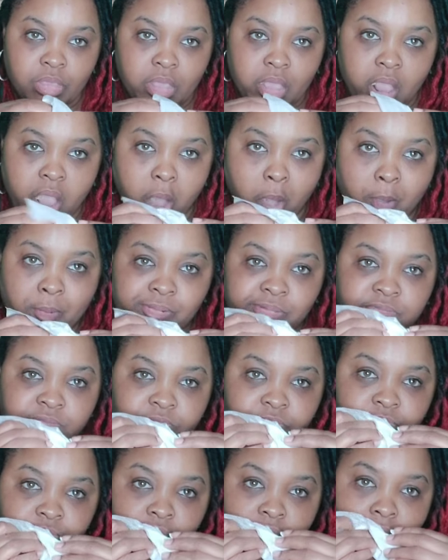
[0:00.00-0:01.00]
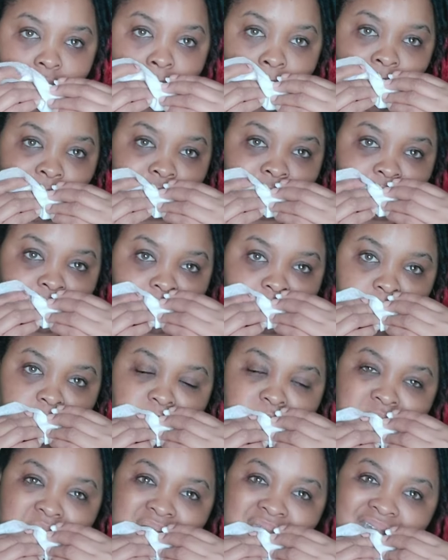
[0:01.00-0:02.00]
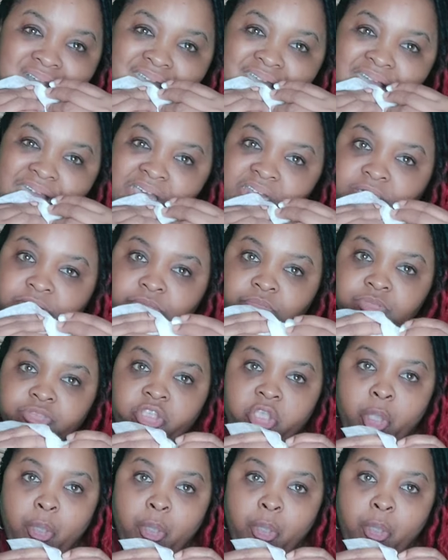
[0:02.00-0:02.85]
No one is speaking in this clip.